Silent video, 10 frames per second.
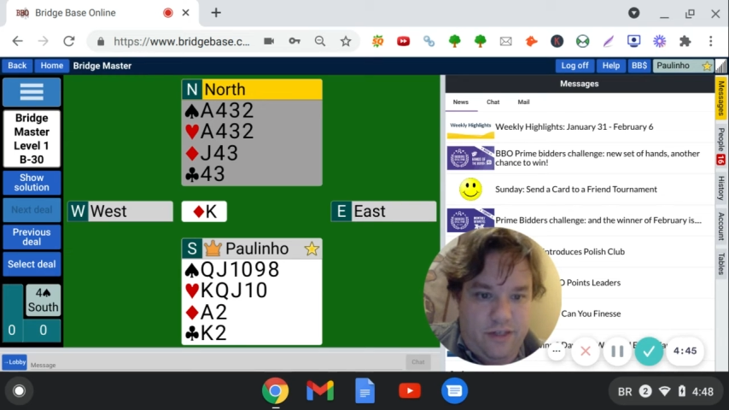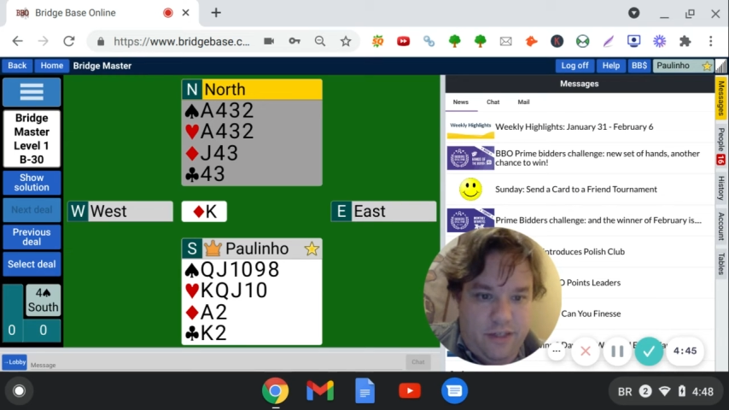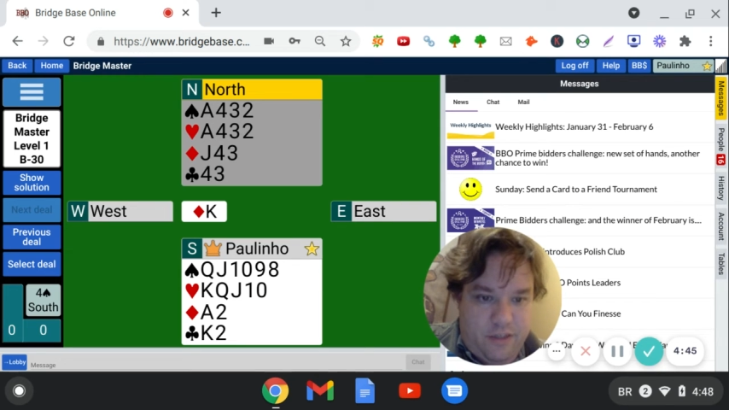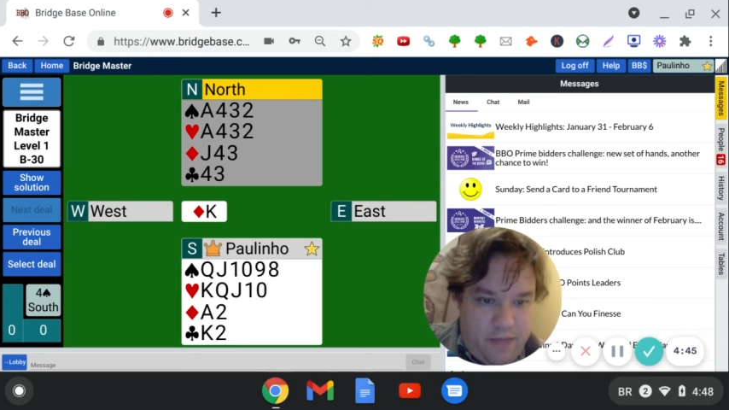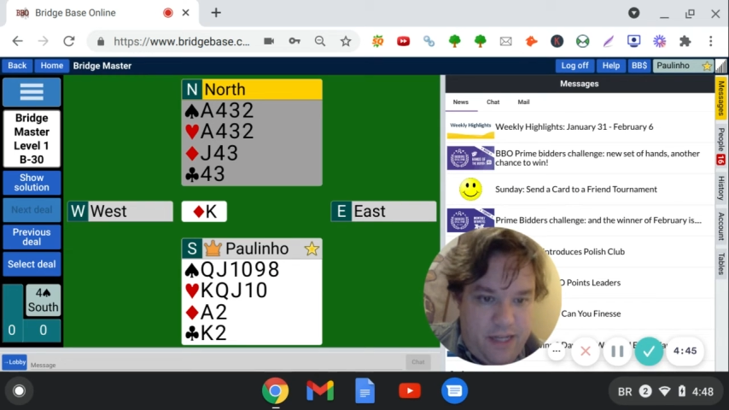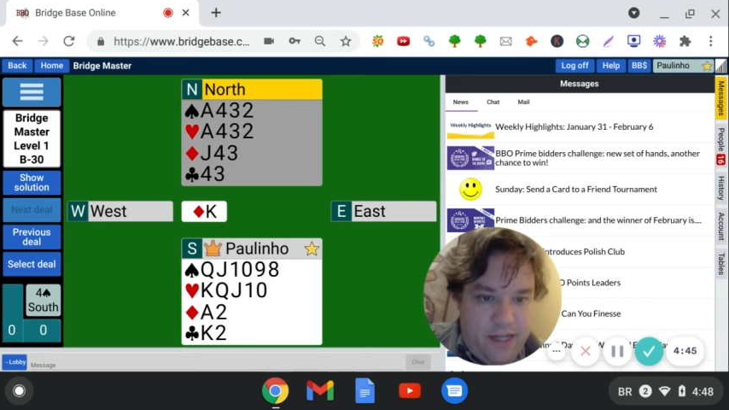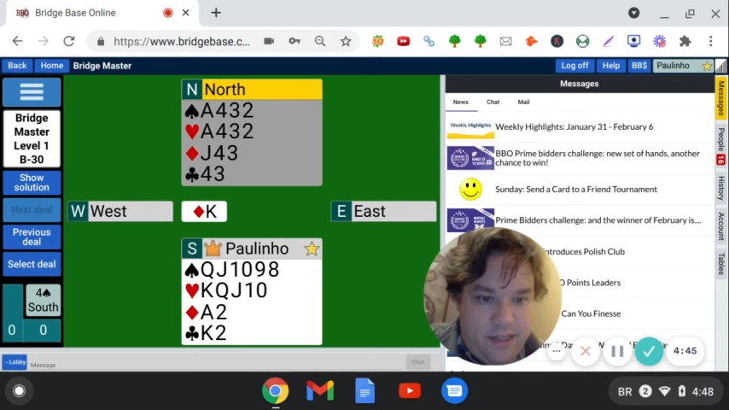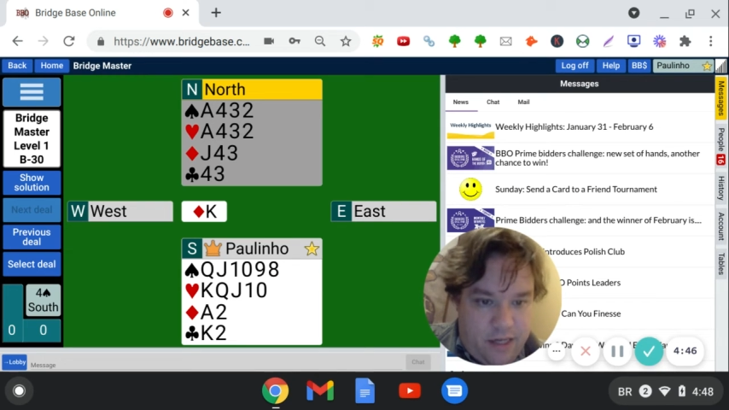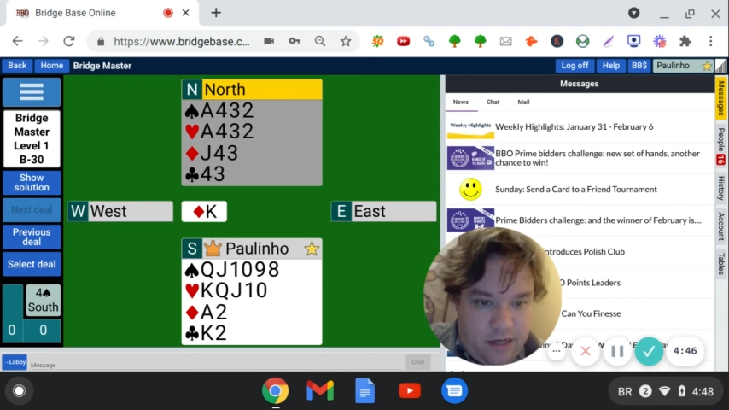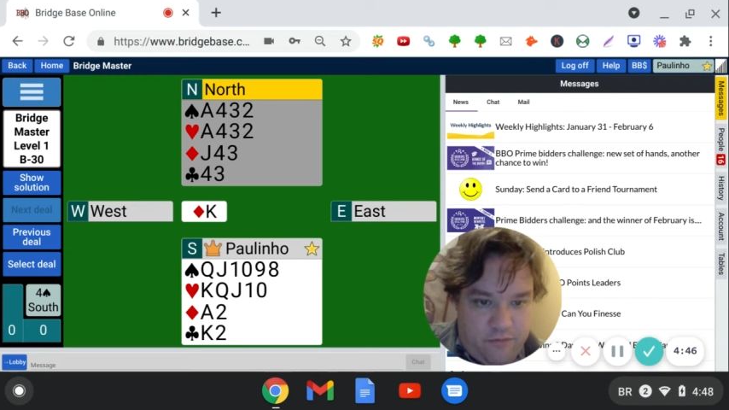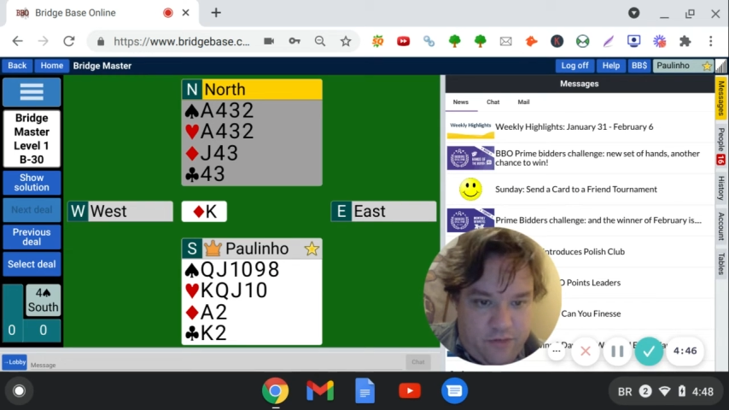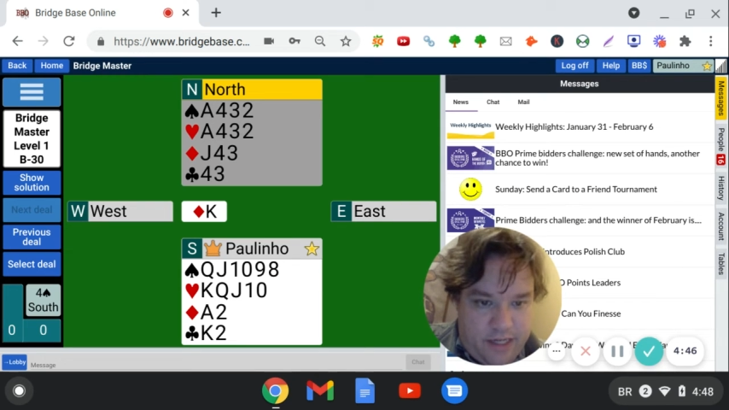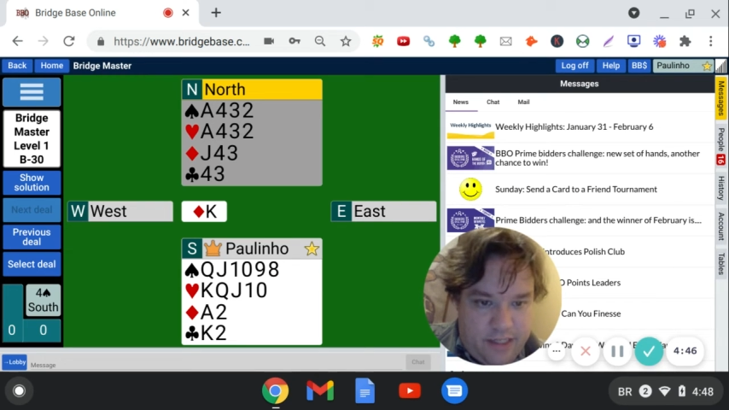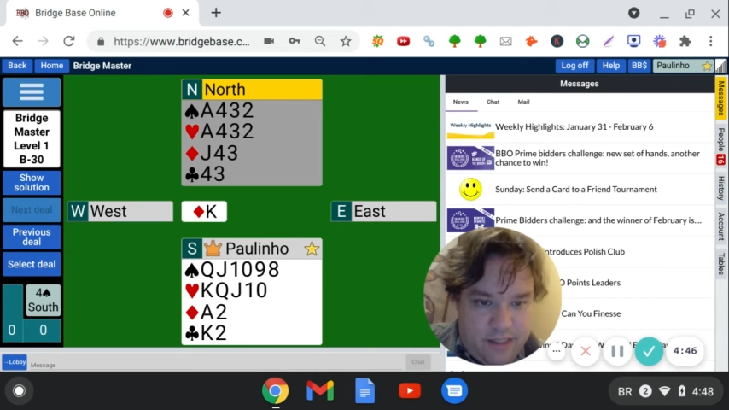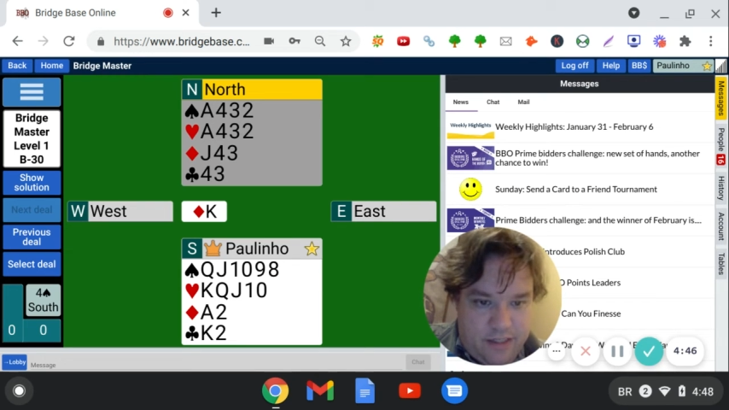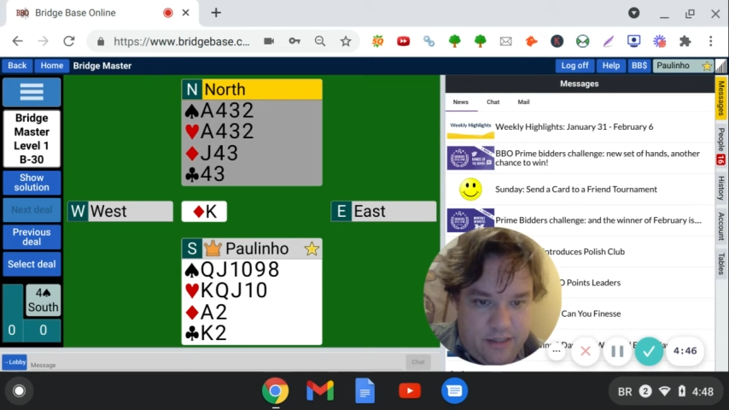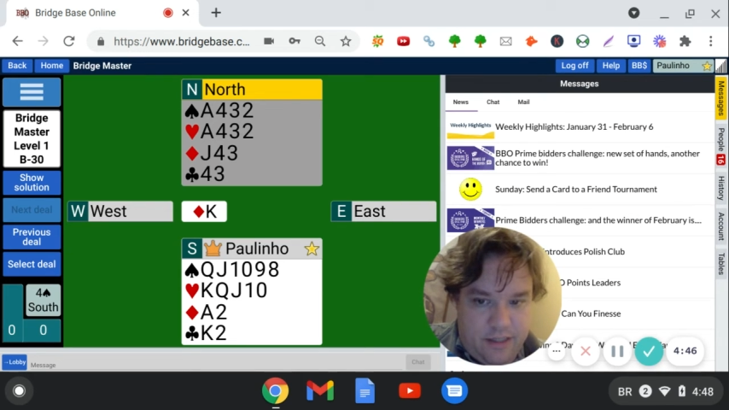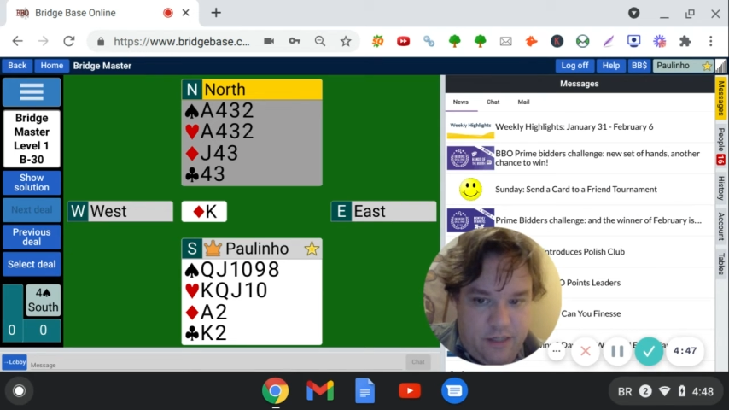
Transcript: the spade and the club finesses.